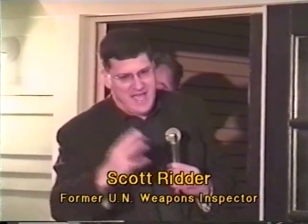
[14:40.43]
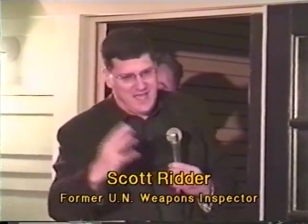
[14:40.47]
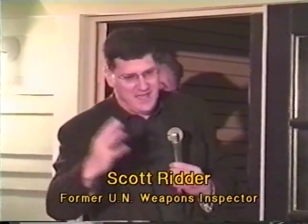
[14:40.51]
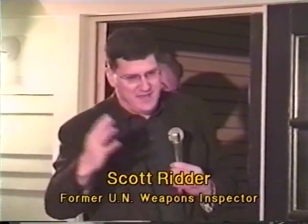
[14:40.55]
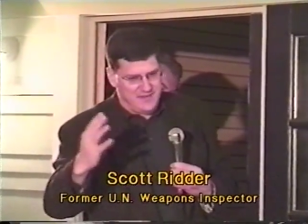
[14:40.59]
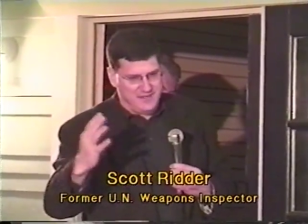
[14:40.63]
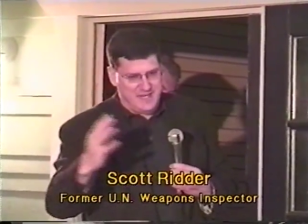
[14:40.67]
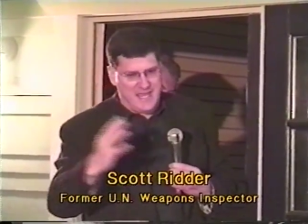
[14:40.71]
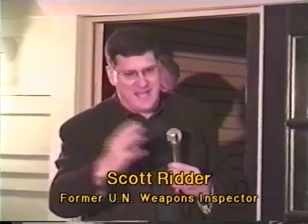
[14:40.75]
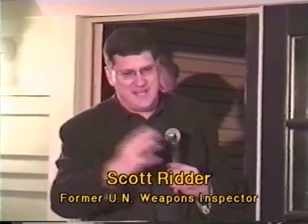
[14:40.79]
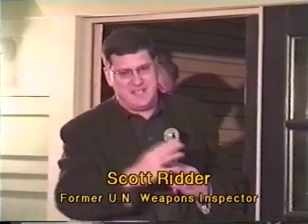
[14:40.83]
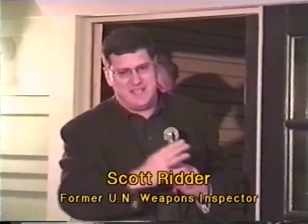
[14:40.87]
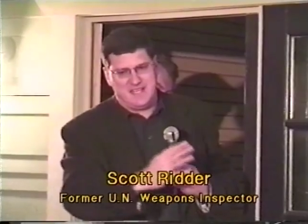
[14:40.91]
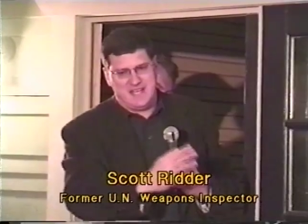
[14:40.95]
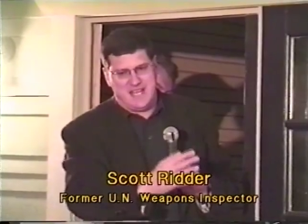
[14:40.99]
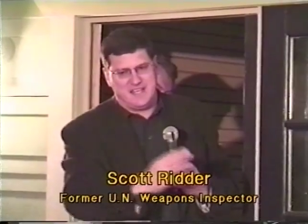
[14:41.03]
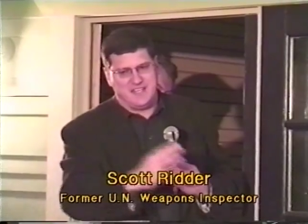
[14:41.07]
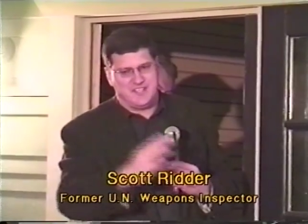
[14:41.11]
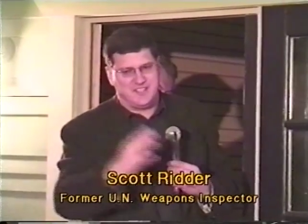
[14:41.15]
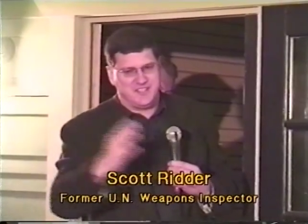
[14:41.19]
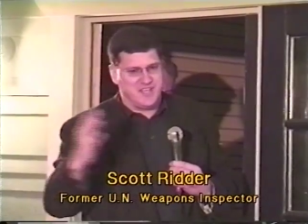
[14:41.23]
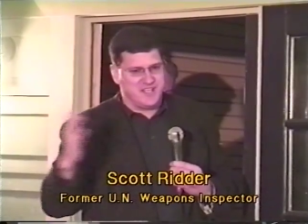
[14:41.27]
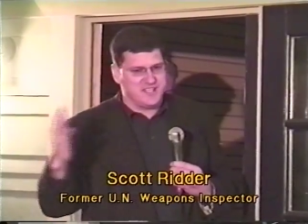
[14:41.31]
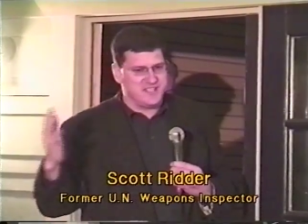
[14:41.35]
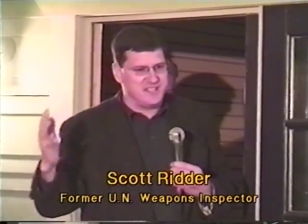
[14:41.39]
uh,
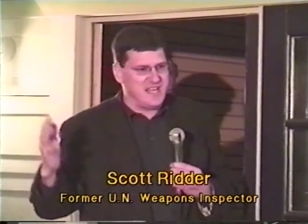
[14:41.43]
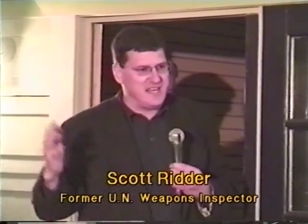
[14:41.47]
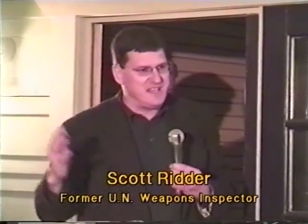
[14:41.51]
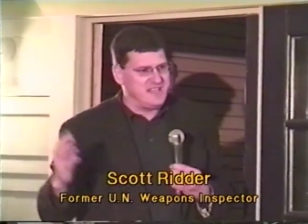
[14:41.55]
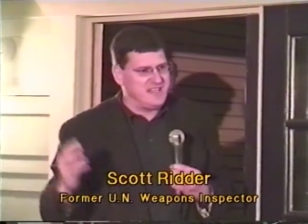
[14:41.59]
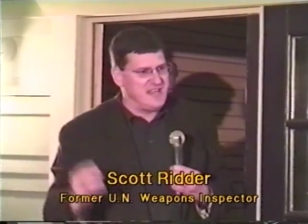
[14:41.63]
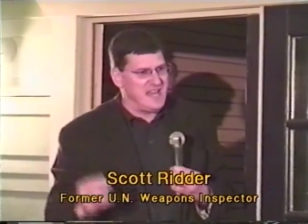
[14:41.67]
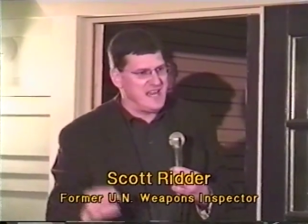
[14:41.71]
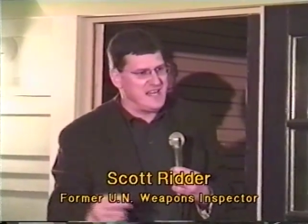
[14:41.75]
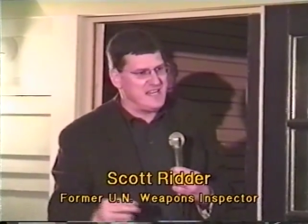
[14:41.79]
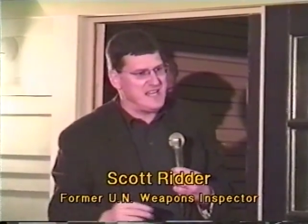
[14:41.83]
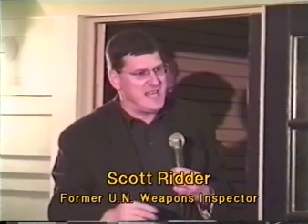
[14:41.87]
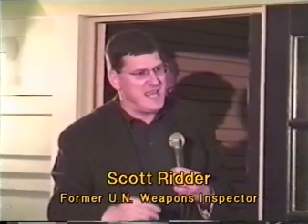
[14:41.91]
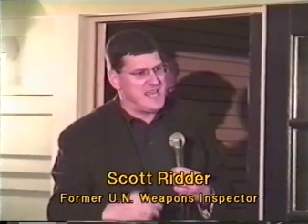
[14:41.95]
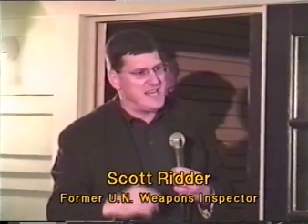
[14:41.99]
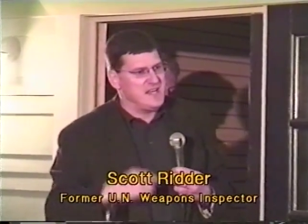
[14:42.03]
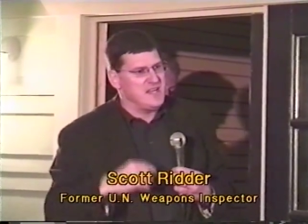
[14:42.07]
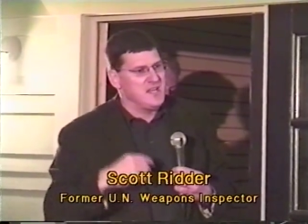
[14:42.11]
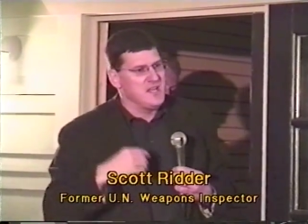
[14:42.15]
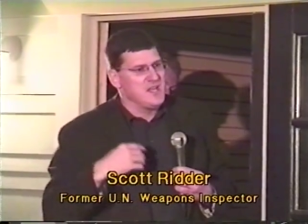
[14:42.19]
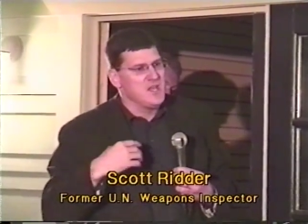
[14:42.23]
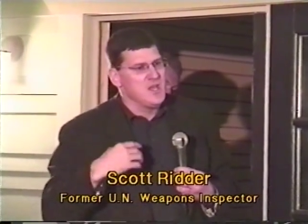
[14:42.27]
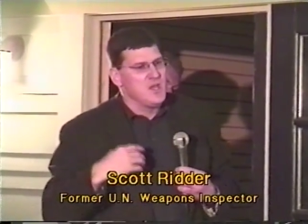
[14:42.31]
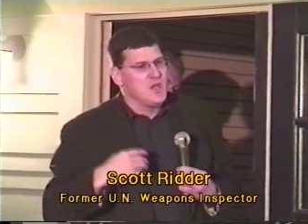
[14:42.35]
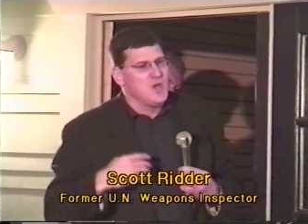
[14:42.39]
1996,
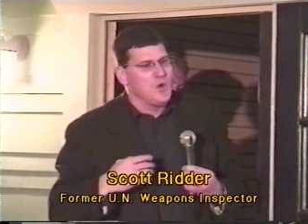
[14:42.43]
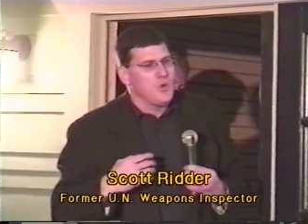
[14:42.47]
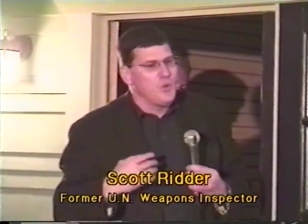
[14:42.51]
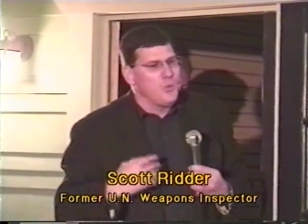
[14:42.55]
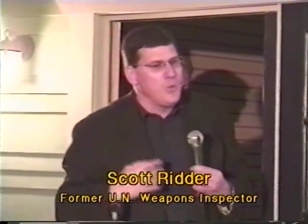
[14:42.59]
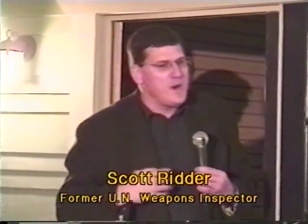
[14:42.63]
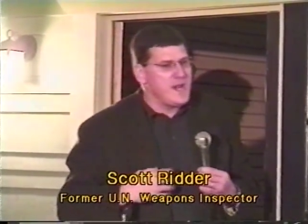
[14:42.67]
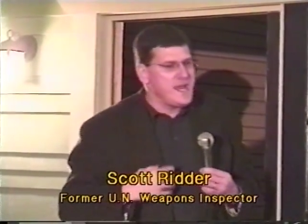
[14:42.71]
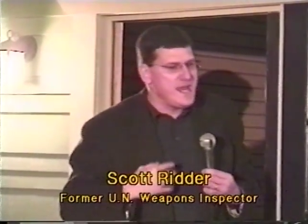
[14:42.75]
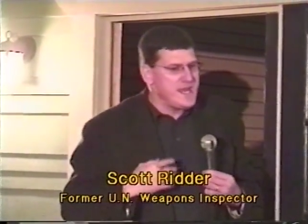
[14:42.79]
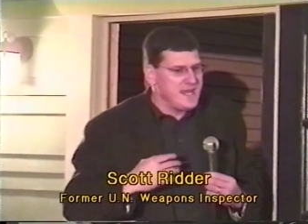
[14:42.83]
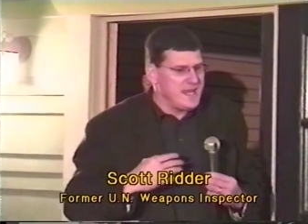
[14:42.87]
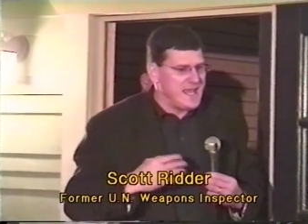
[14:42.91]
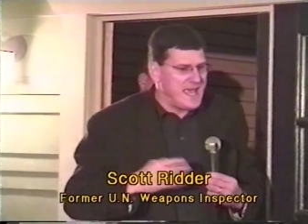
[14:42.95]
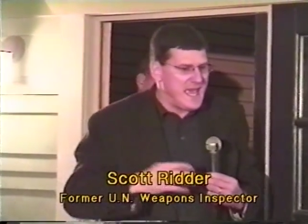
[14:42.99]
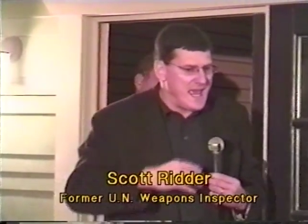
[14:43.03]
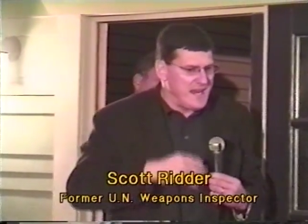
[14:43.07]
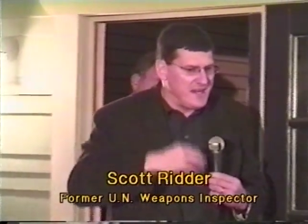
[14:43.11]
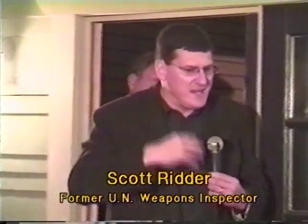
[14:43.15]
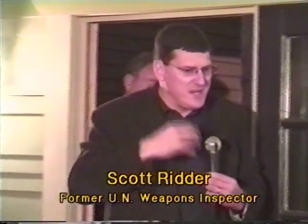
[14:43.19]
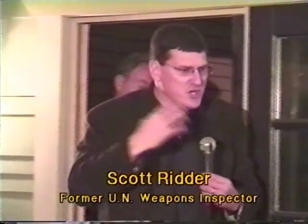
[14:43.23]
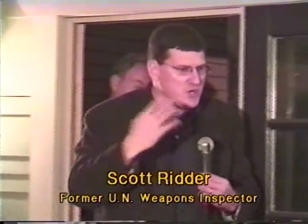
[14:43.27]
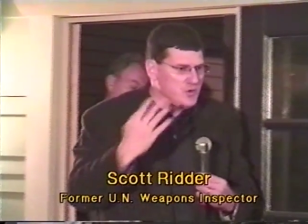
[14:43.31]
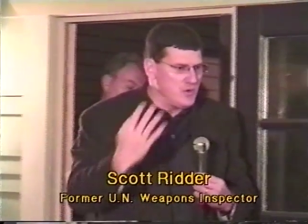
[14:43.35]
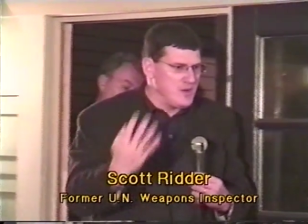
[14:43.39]
1998 we
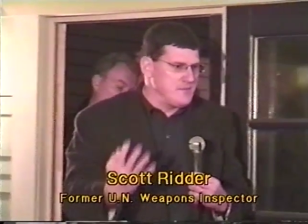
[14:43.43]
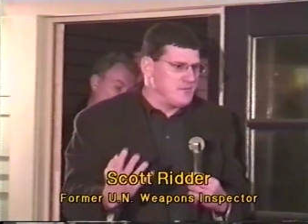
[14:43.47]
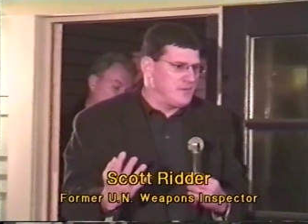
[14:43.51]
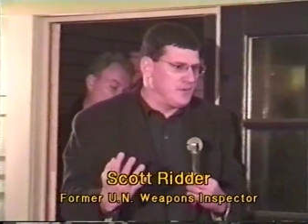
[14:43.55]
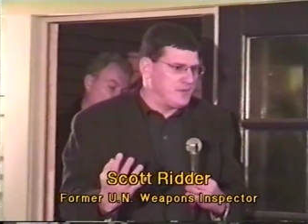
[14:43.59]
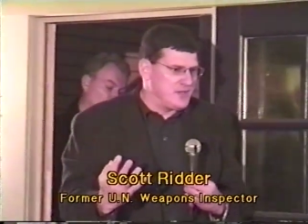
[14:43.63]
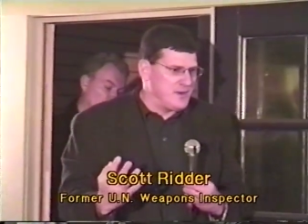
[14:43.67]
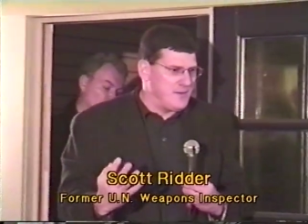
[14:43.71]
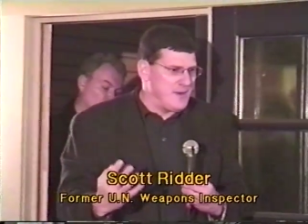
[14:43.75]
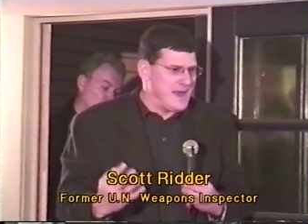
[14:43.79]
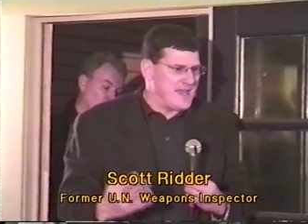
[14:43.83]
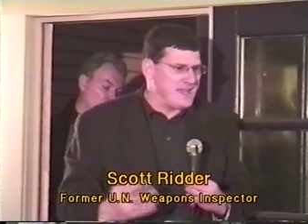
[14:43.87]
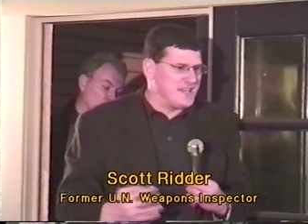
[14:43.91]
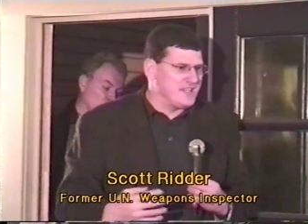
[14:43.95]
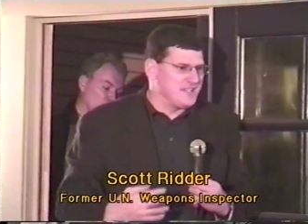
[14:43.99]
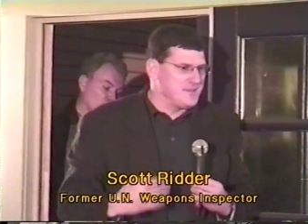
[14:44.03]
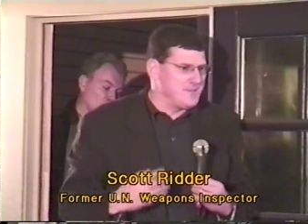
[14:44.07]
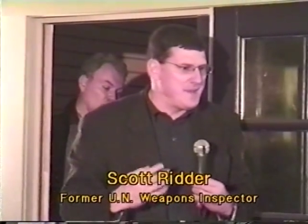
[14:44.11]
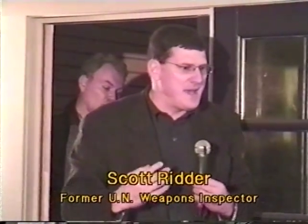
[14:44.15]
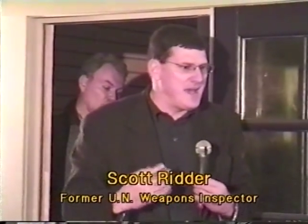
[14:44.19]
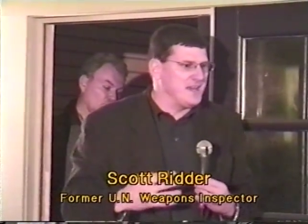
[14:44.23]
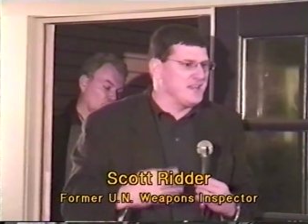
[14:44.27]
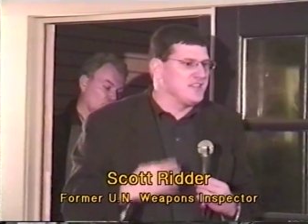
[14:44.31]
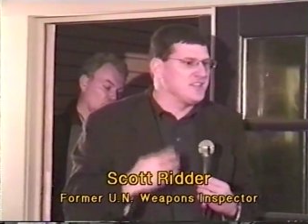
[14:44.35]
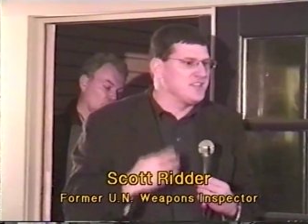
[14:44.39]
had an agreement with the Iraqis about